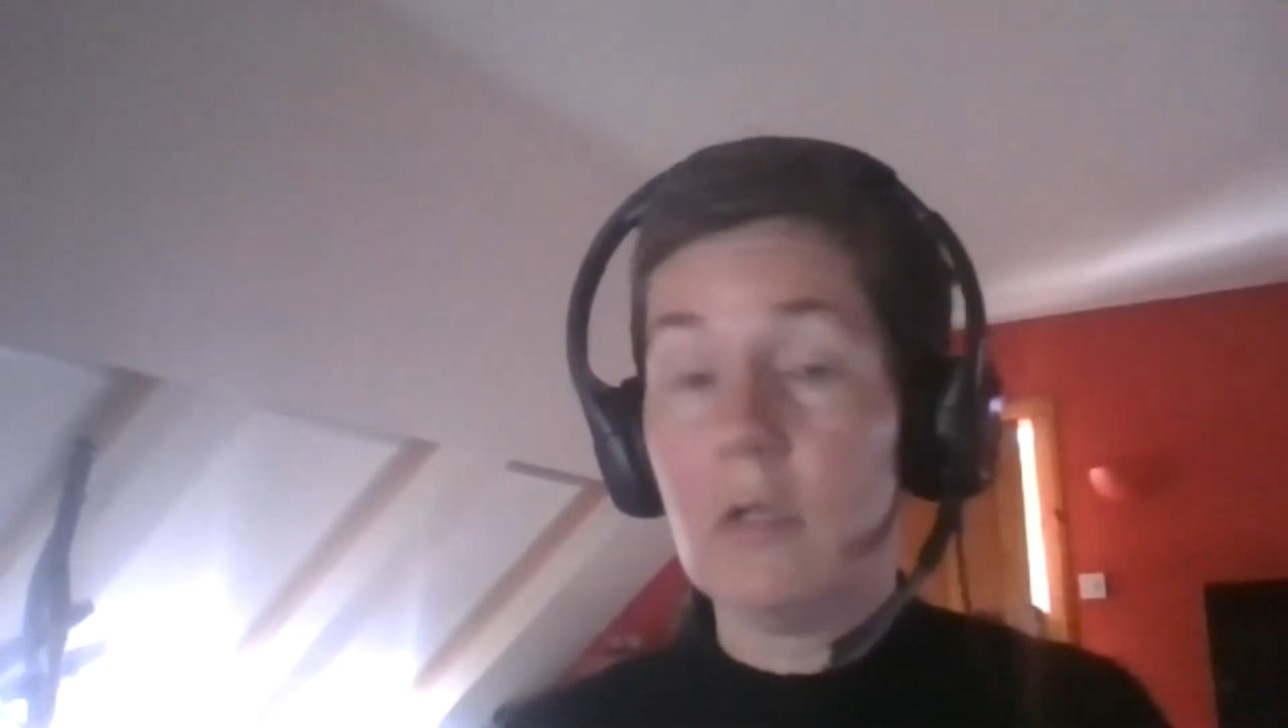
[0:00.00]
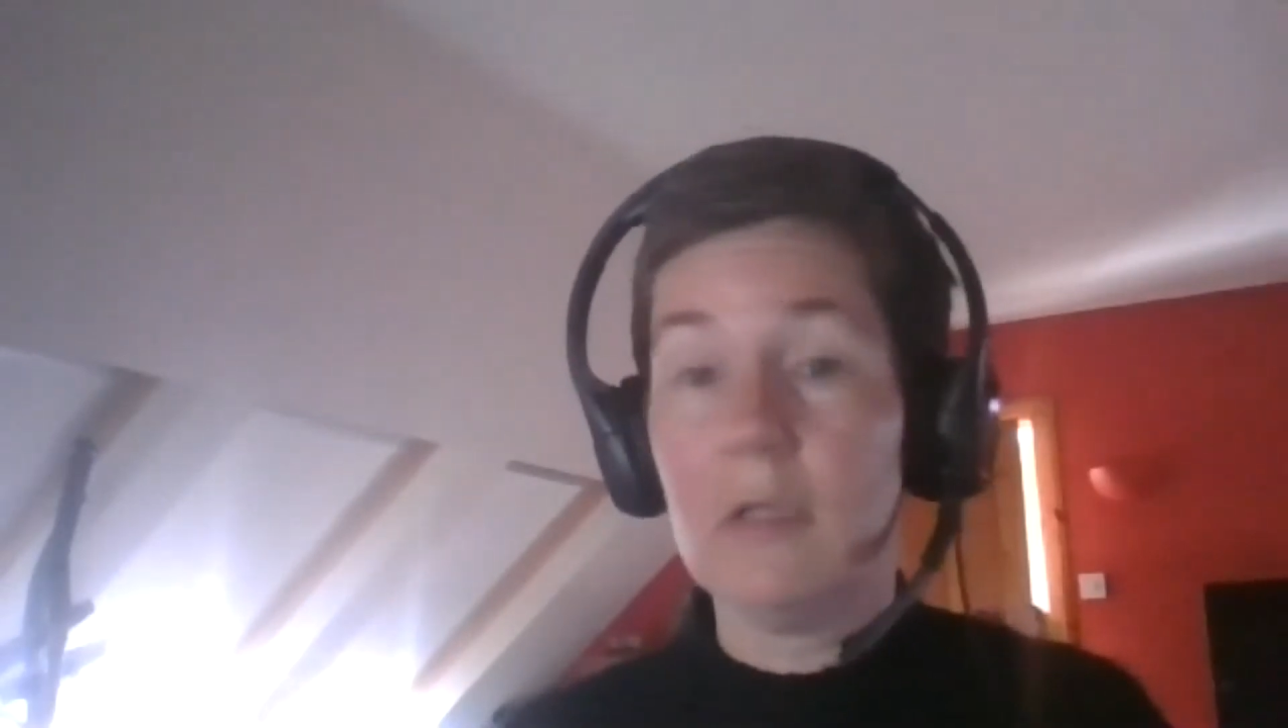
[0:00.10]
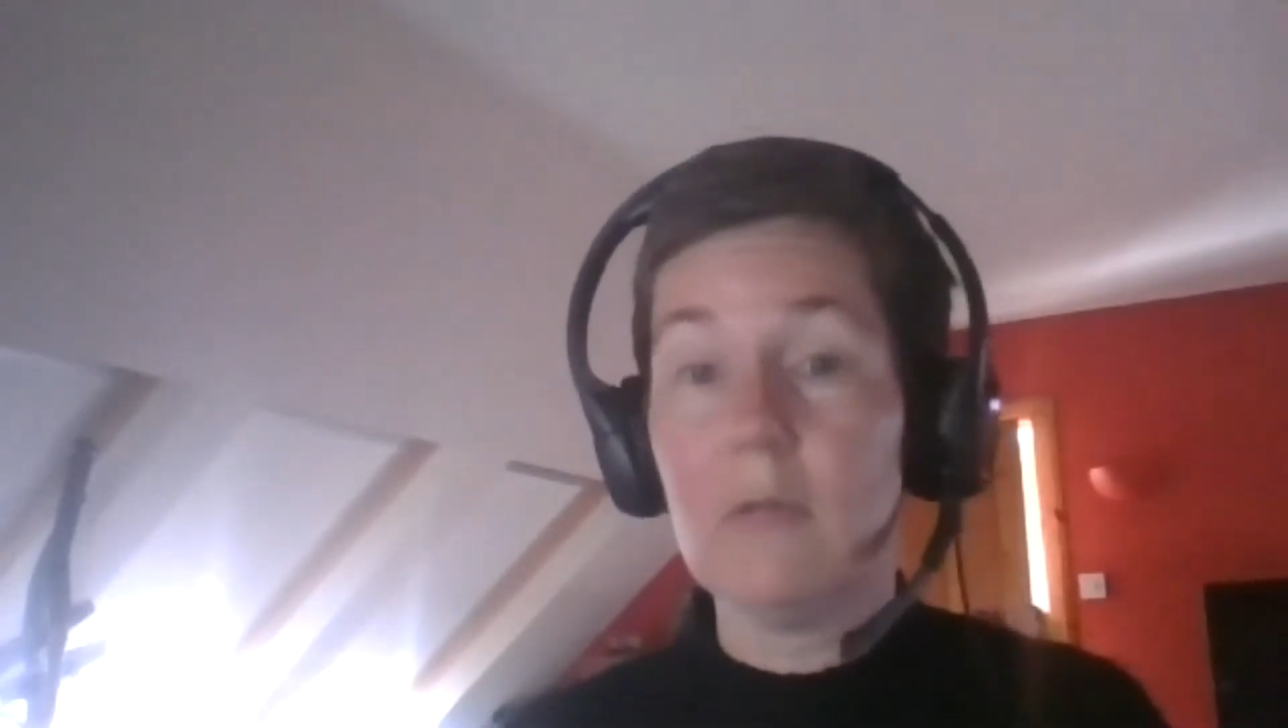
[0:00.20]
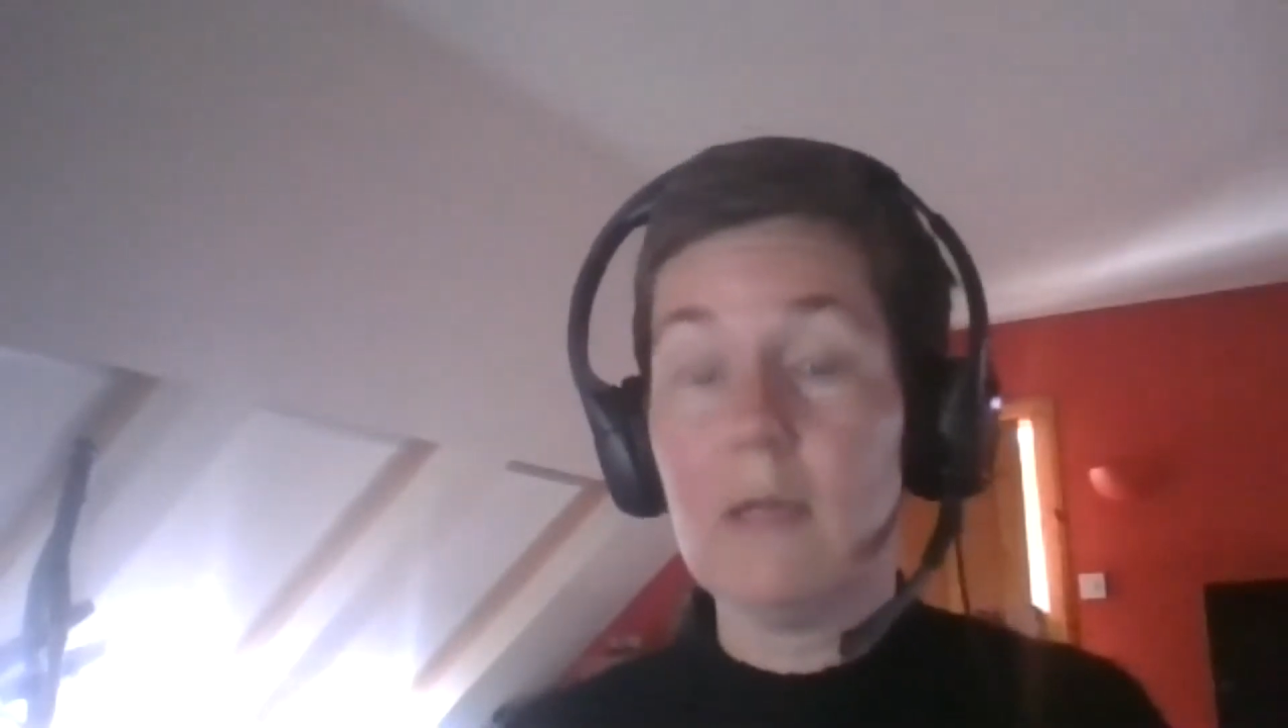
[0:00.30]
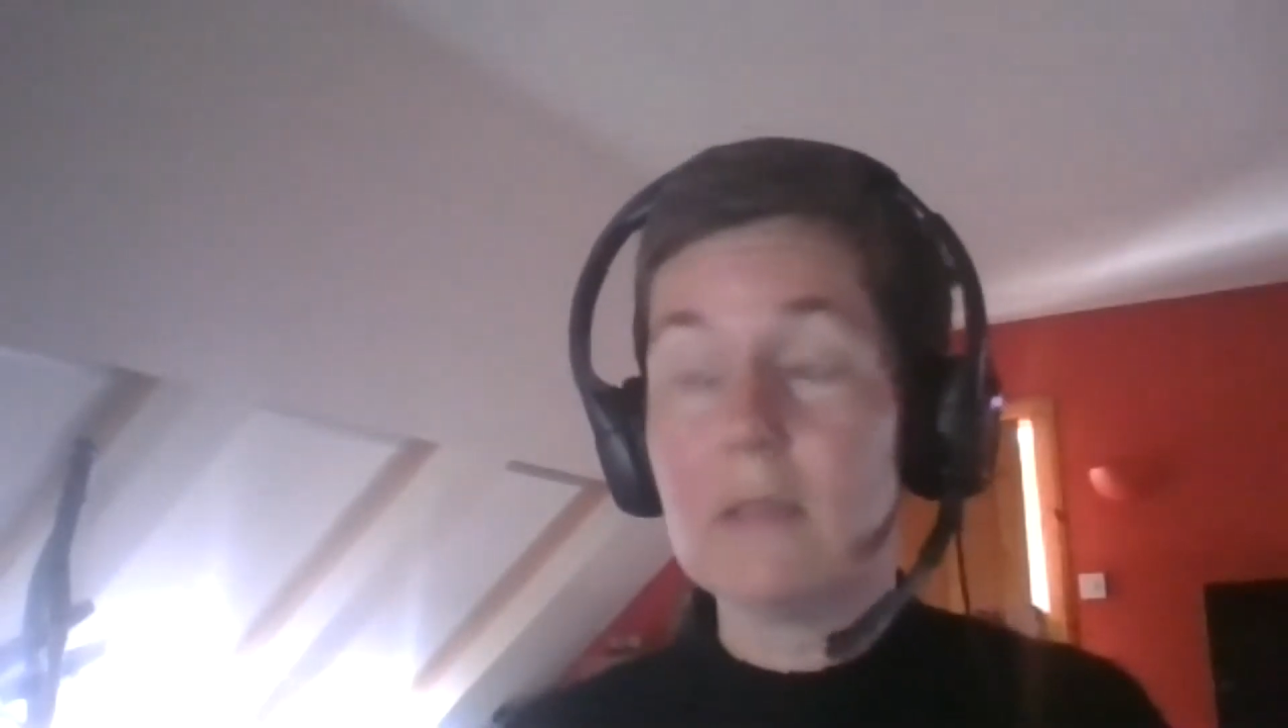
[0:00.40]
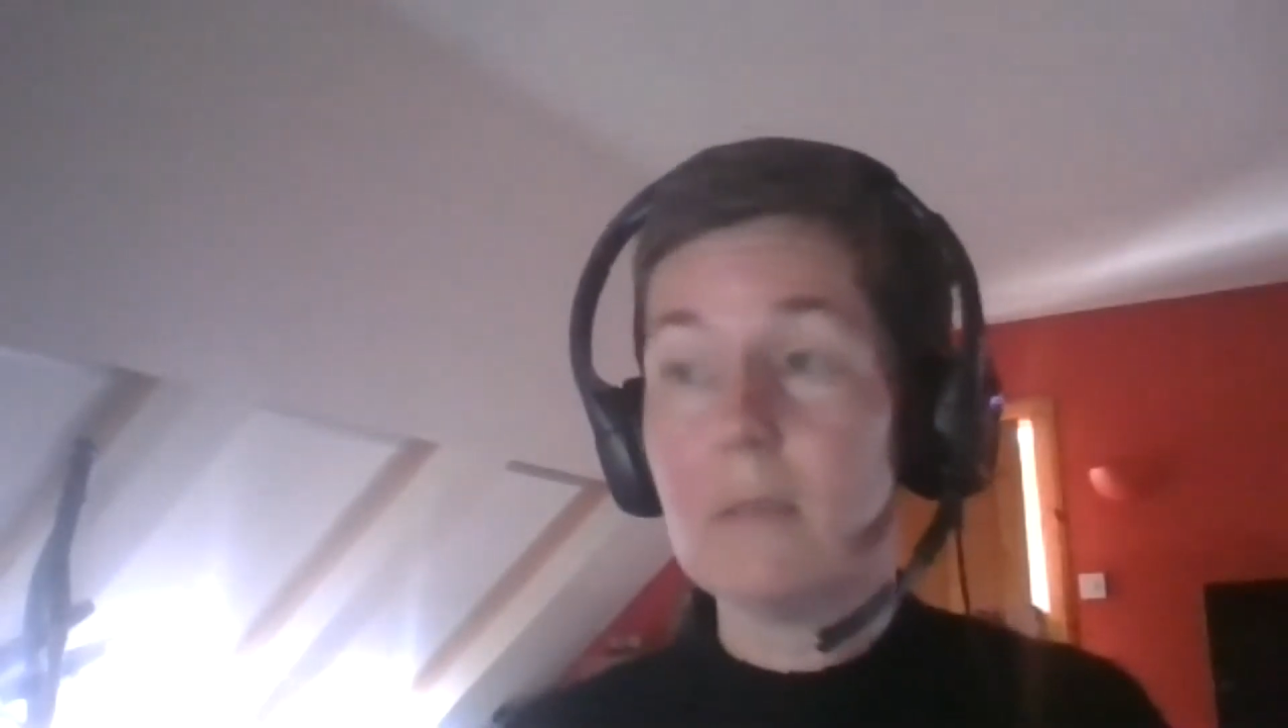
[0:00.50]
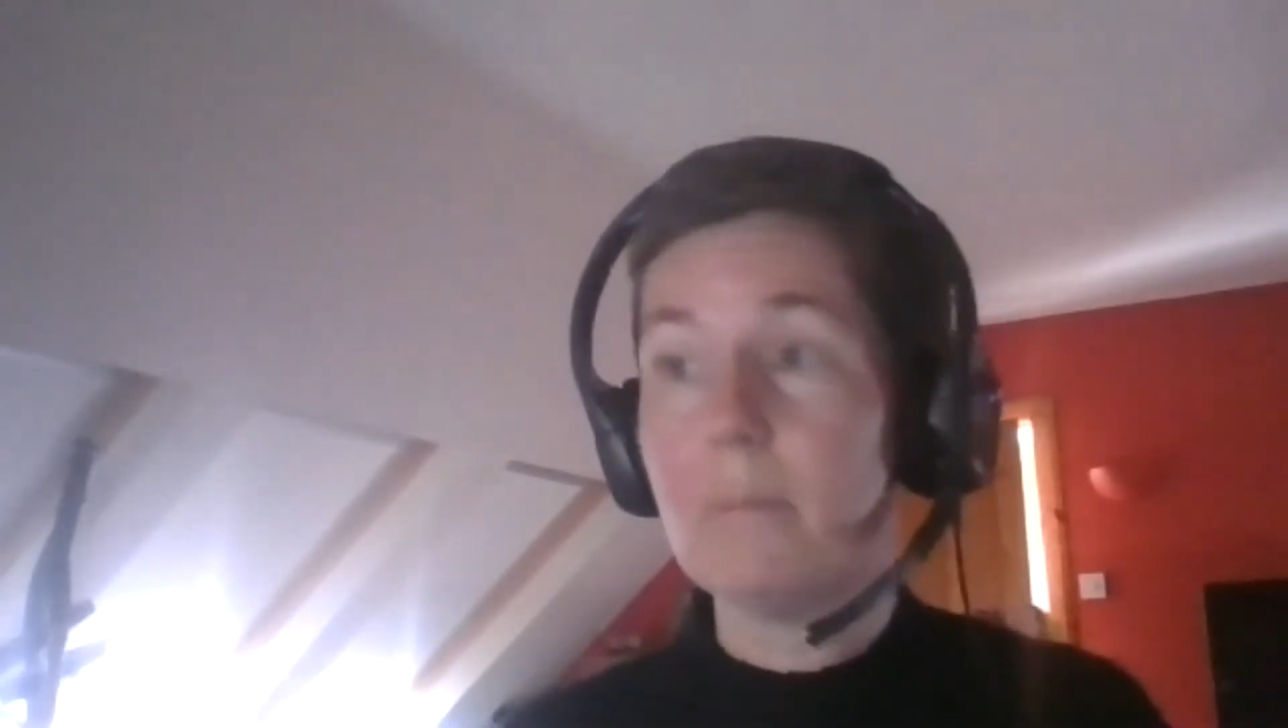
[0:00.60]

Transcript: It's a